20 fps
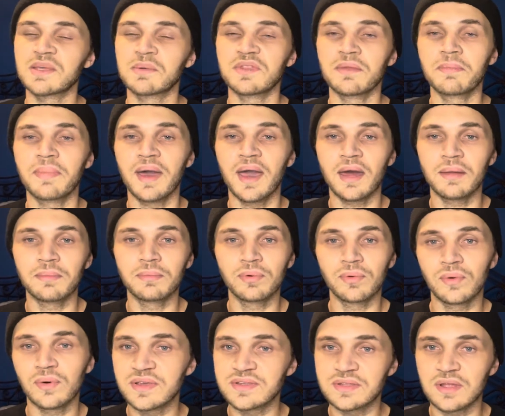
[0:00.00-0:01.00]
of the bad
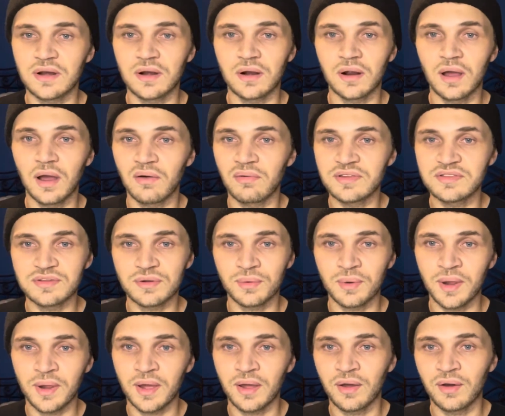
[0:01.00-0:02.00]
boys that are always
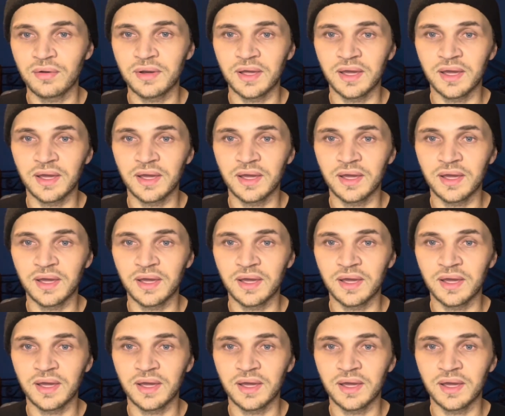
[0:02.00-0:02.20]
around,